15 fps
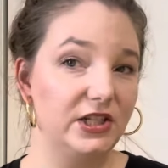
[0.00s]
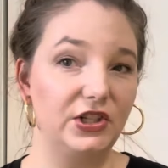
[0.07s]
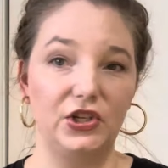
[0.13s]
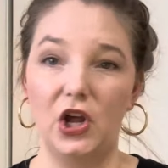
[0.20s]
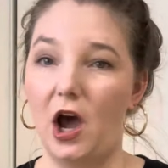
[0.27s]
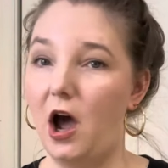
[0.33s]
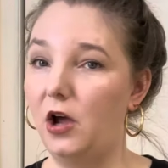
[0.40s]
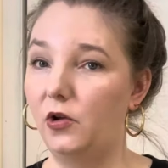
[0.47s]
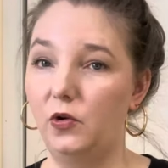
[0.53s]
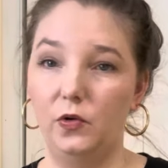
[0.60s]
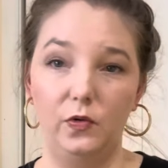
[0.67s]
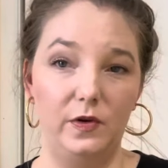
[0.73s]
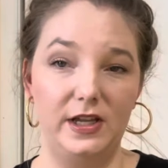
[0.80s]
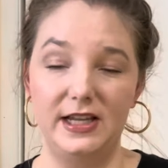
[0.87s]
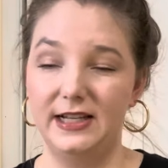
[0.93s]
is not who
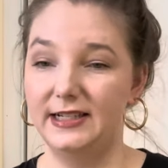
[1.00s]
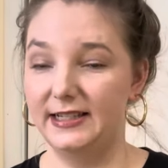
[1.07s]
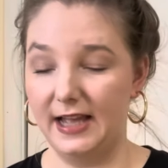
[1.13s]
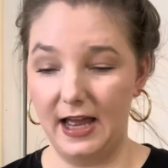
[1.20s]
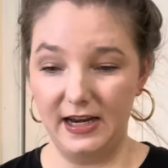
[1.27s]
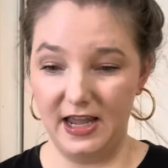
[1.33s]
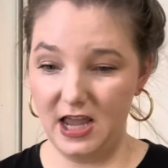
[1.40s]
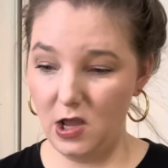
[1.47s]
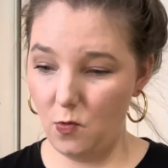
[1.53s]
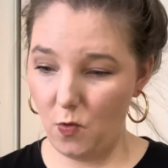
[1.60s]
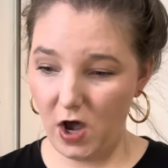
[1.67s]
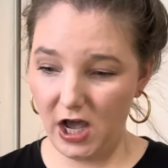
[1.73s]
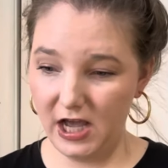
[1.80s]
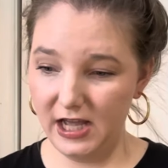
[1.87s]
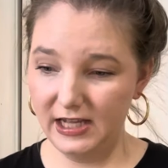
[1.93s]
he said he
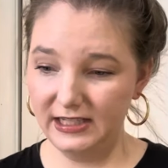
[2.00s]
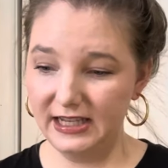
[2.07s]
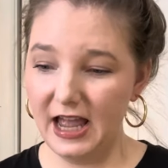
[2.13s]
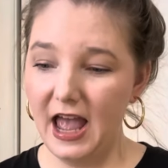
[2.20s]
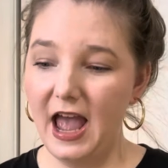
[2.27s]
was,